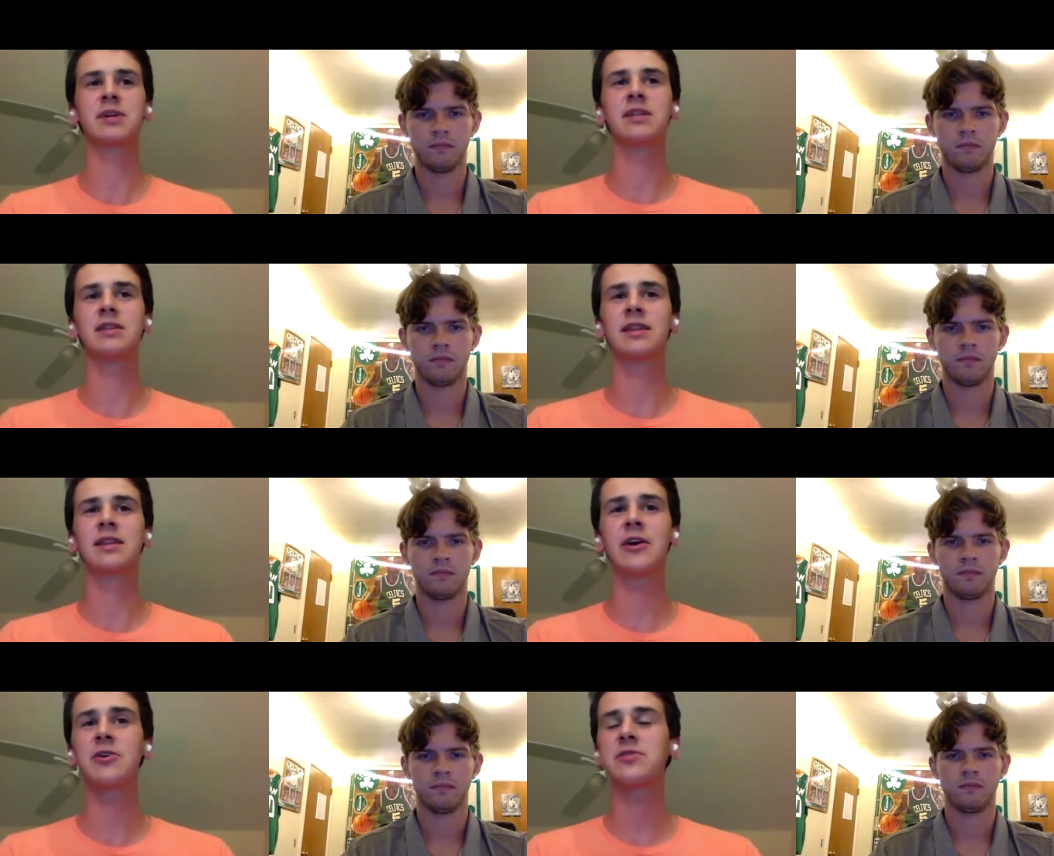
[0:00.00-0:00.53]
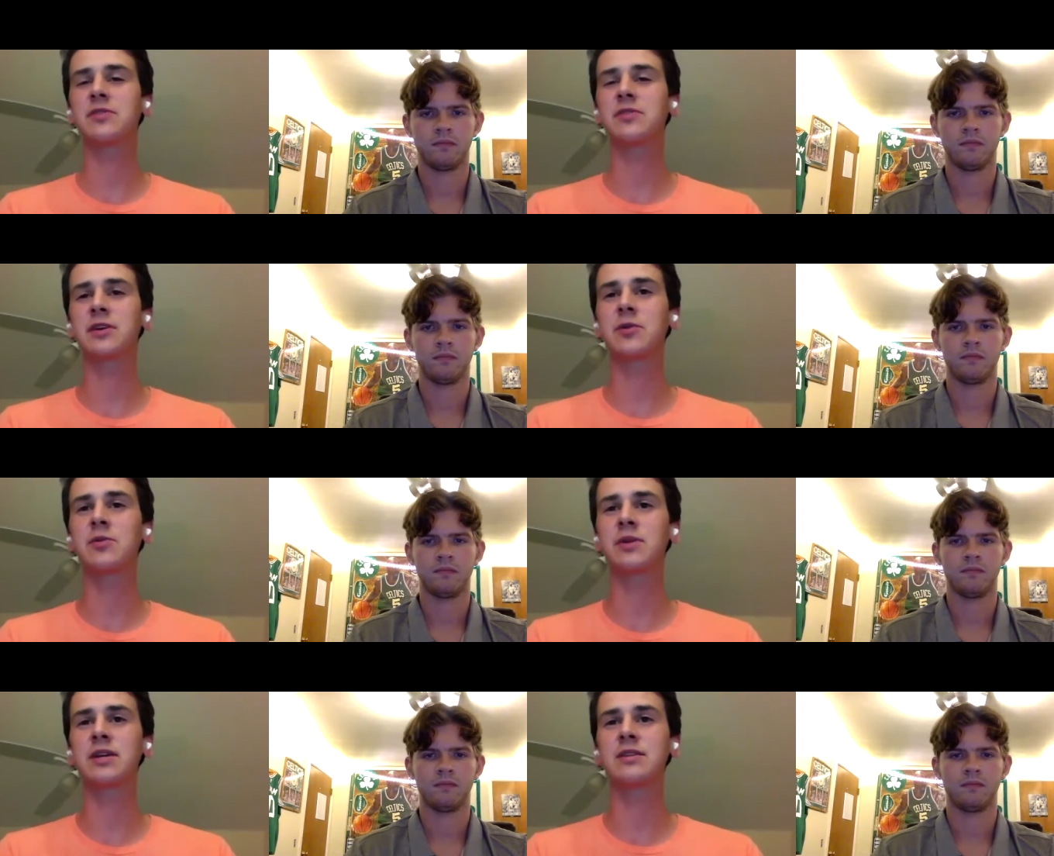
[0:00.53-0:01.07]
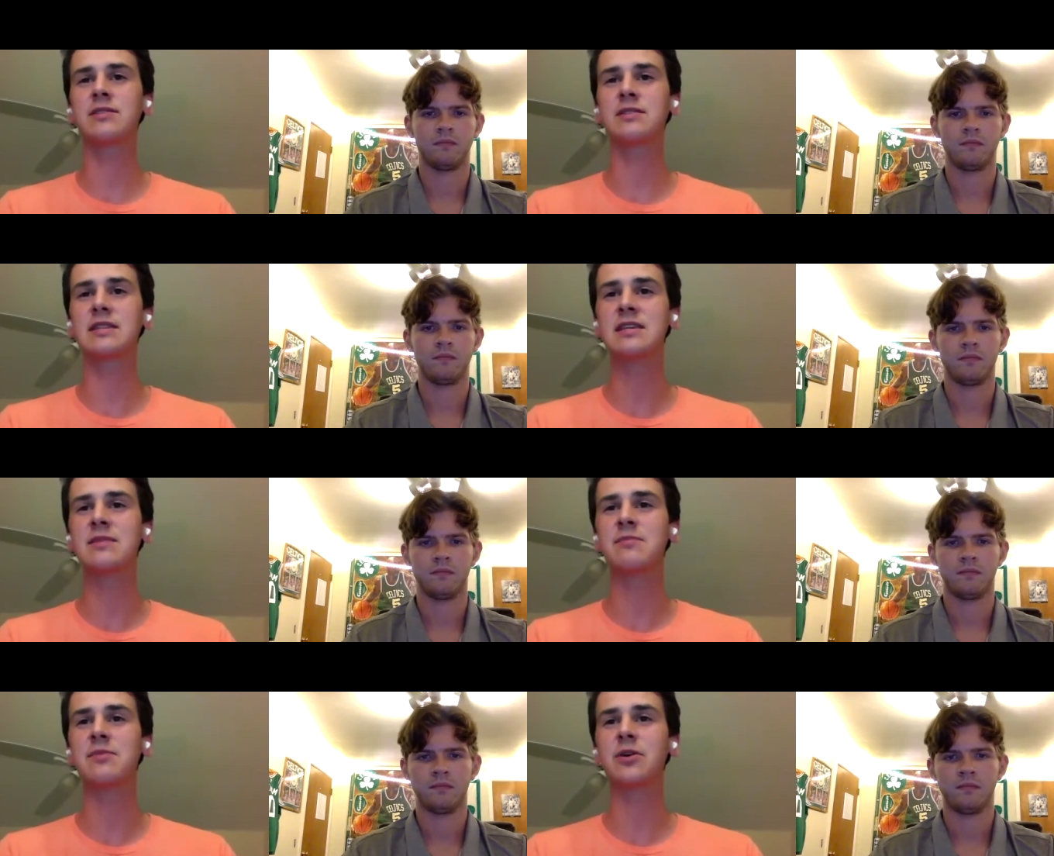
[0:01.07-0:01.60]
Speaker 1: but they aren't the only
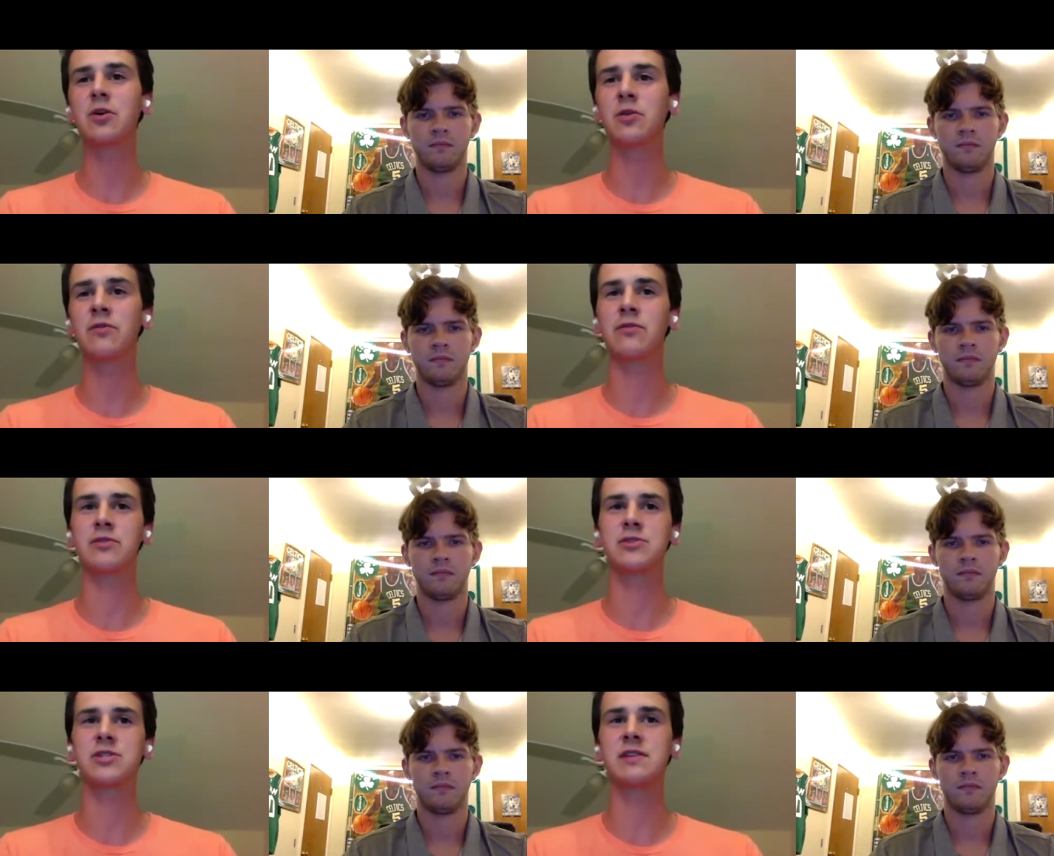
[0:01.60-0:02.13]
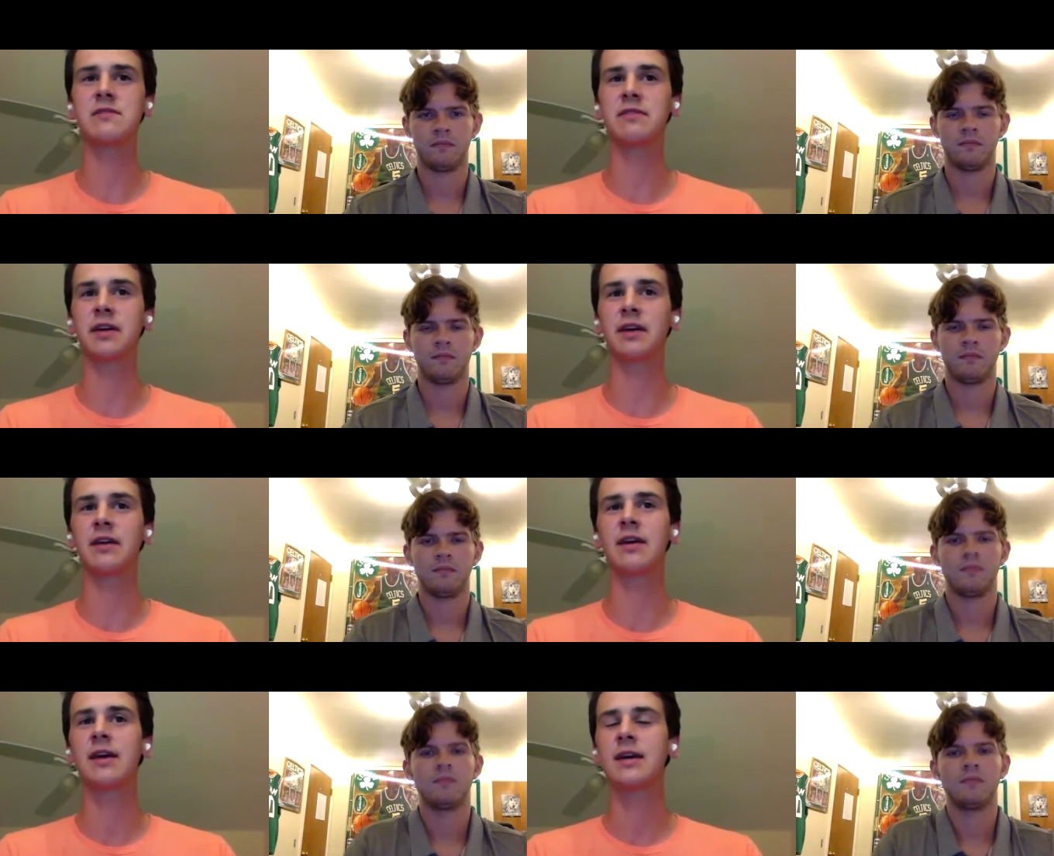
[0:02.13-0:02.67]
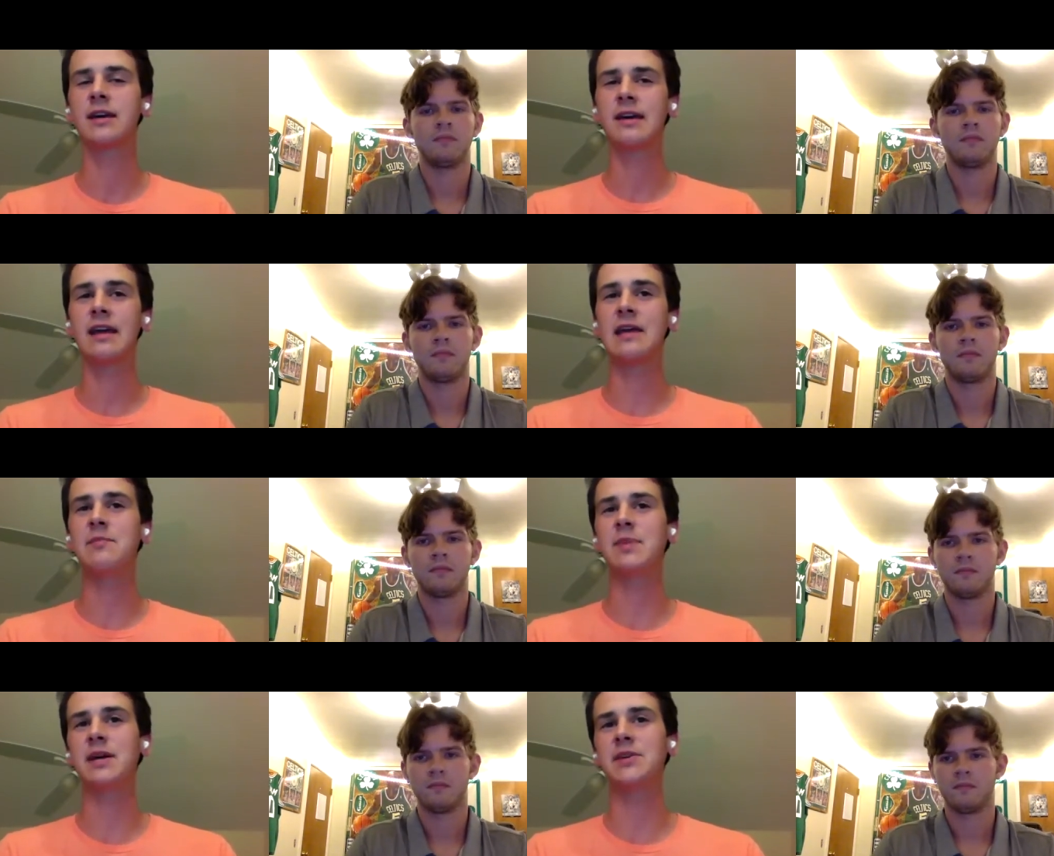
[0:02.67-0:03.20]
team overachieving
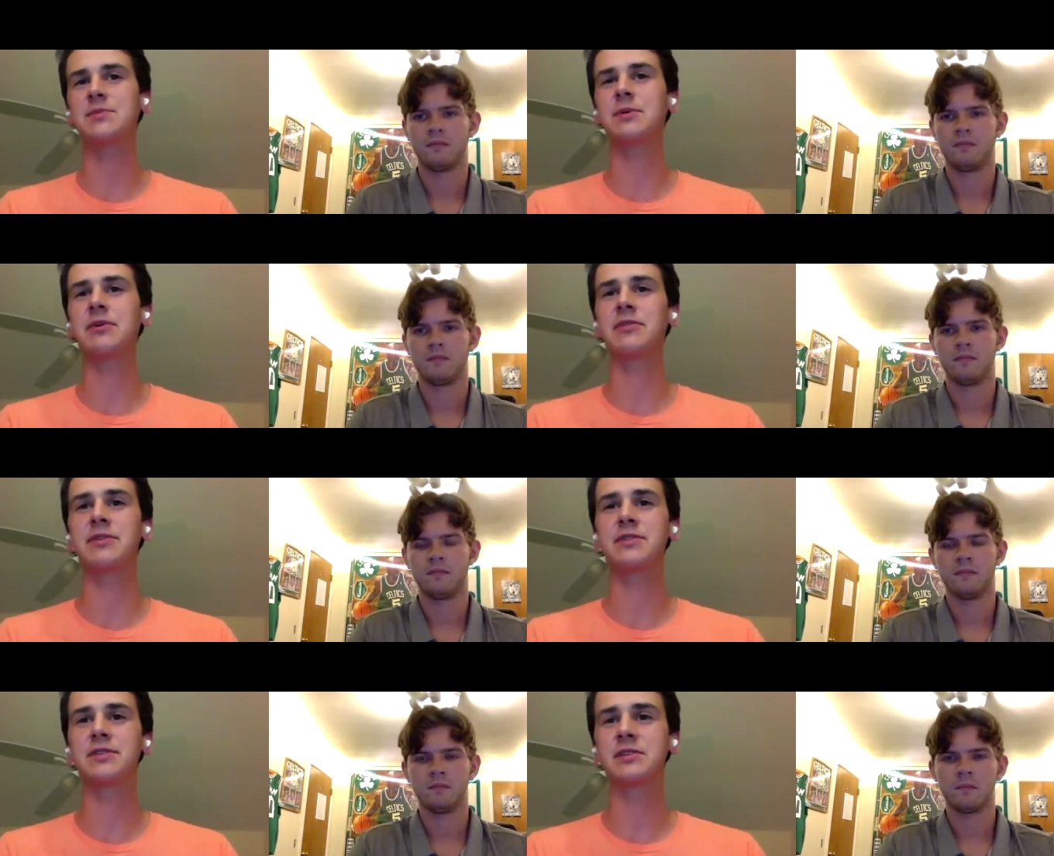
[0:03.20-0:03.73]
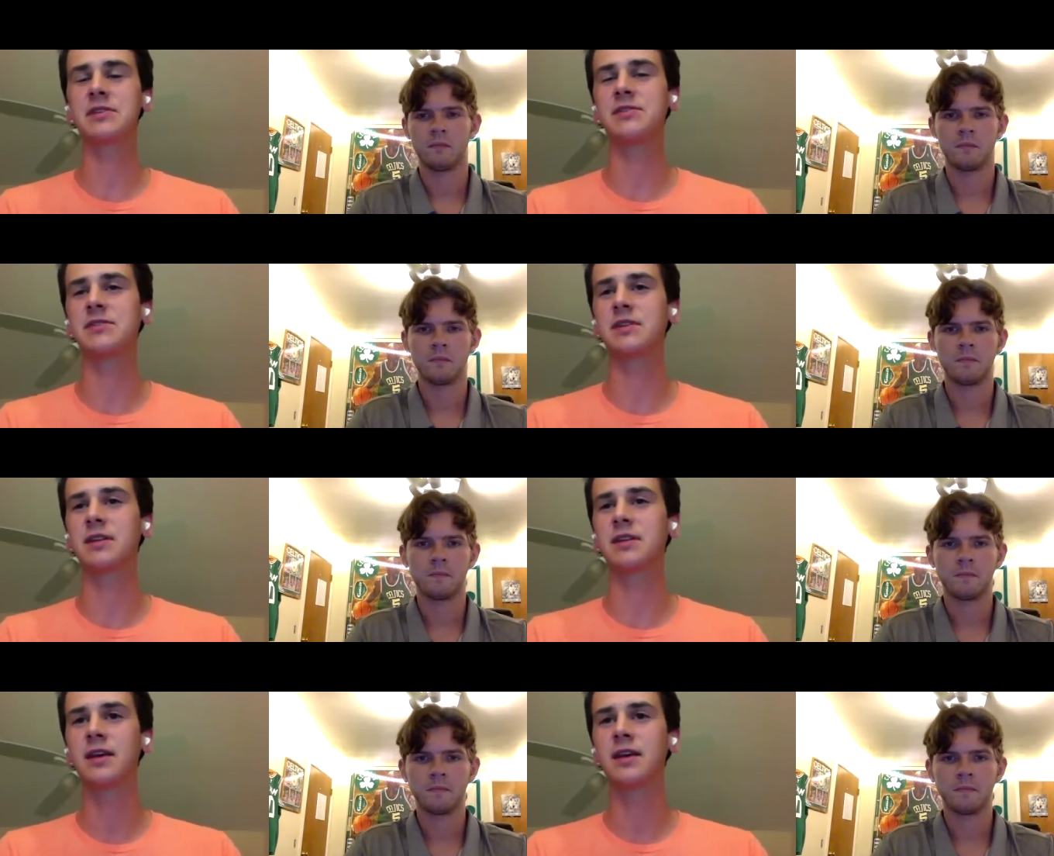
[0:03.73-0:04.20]
in baseball this season.